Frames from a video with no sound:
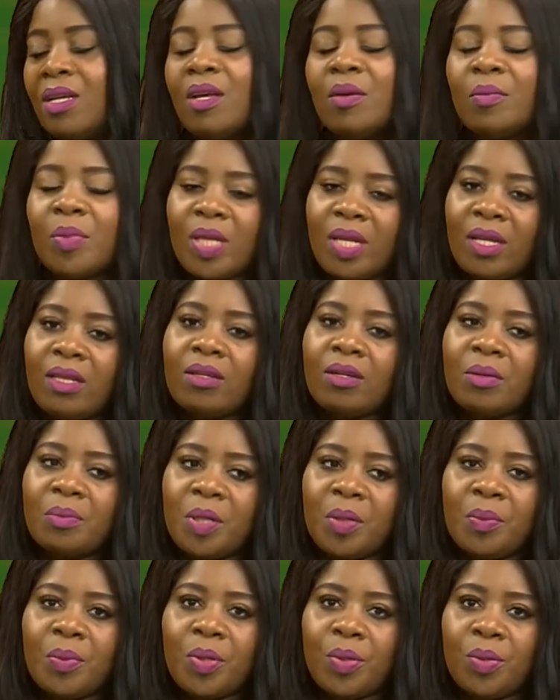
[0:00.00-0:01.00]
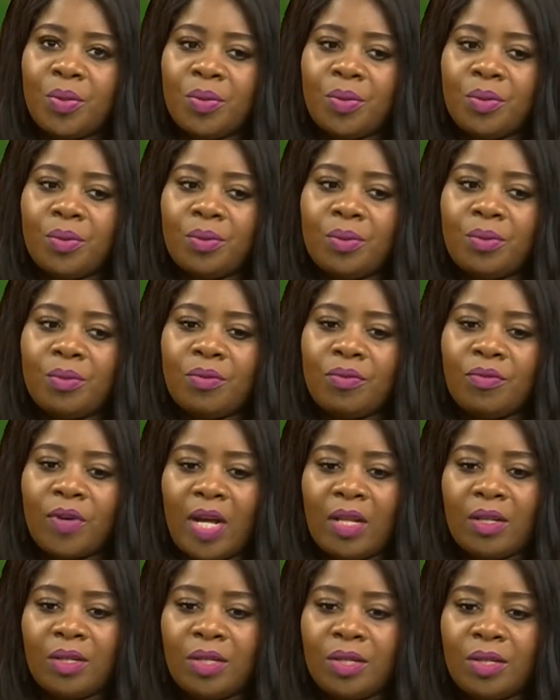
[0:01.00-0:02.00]
But then there are people who
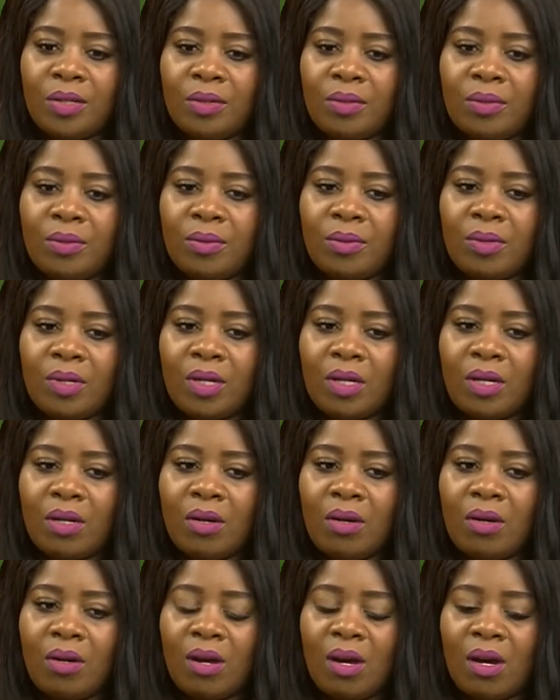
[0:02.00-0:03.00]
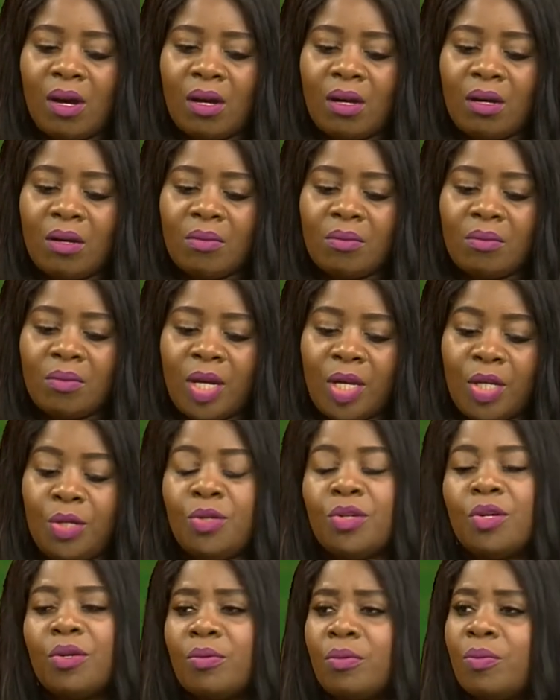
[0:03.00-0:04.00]
follow you um, and you
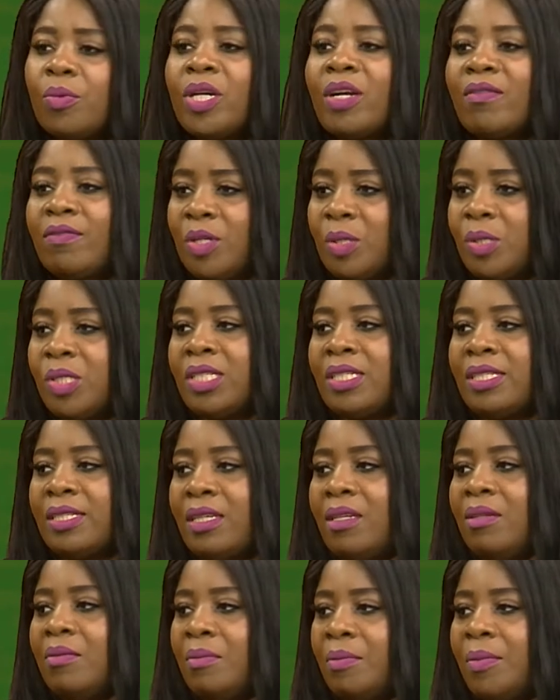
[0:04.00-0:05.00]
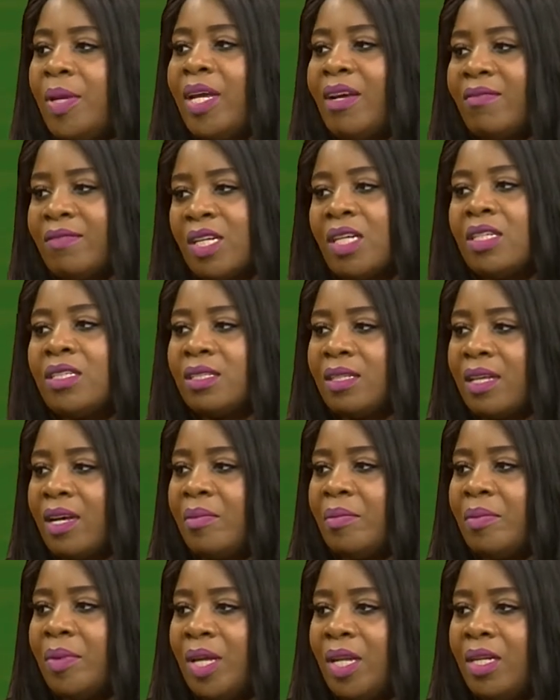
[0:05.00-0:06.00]
know whatever you just did may have touched them
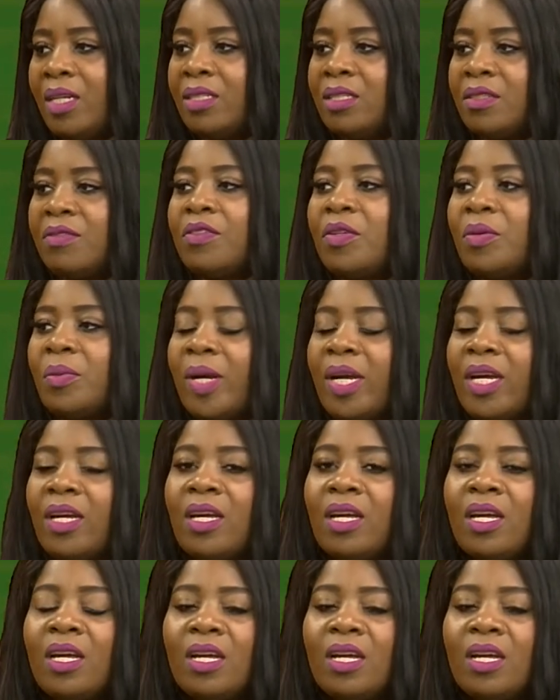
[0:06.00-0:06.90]
in a different way.